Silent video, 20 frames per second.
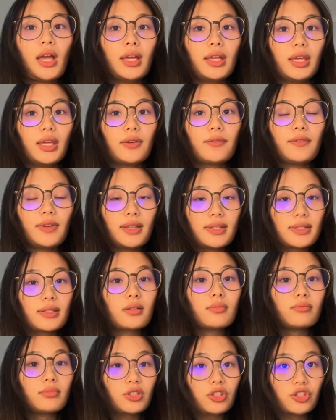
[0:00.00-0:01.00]
If it's a
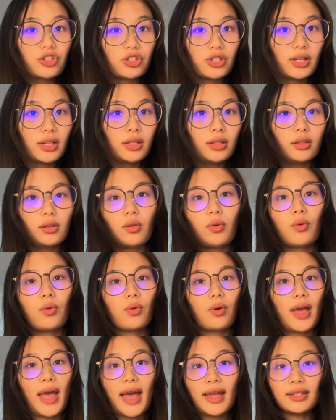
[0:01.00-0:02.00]
machine
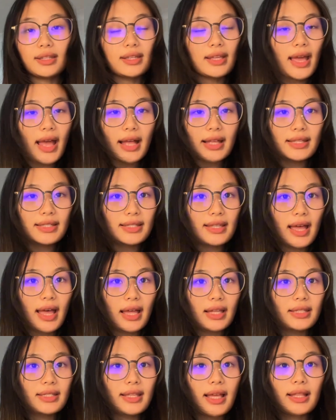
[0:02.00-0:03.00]
or any
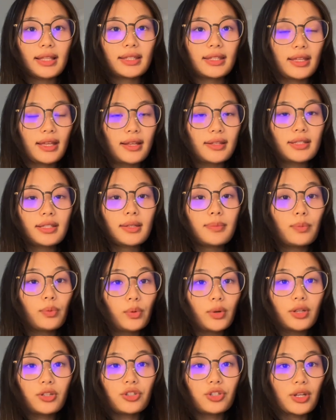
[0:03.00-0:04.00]
asset that gets
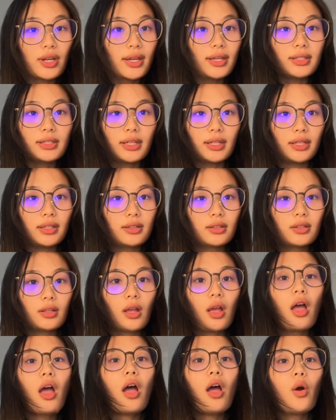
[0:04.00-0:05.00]
depreciated,
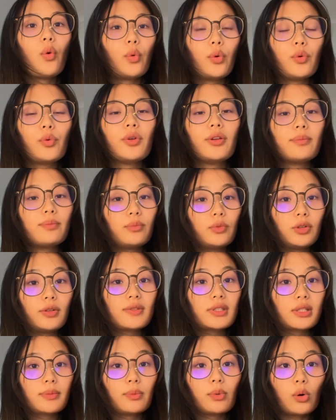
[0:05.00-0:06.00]
we
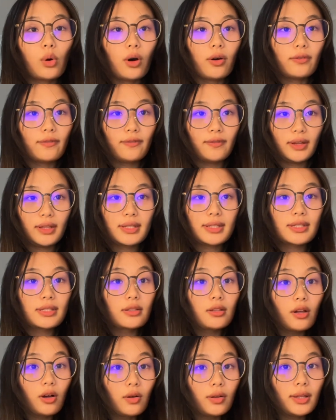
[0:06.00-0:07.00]
remove the profit
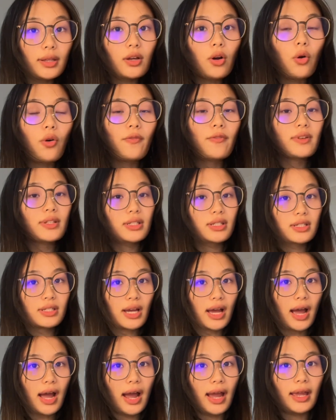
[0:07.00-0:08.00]
slowly over the
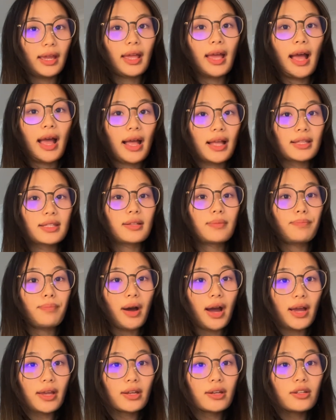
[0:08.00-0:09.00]
time as the
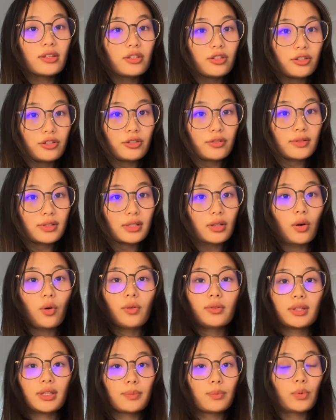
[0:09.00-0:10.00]
buyer uses
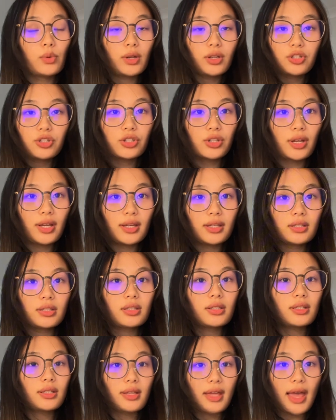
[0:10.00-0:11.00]
or
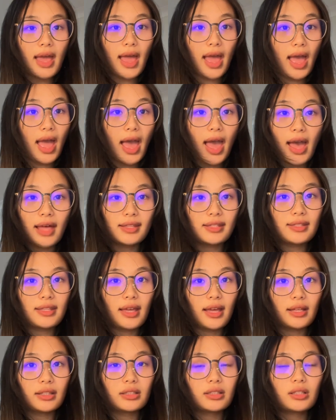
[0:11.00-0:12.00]
depreciates the
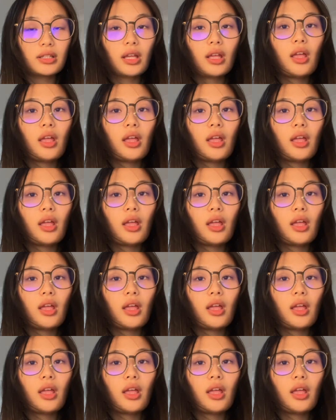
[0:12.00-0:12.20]
asset.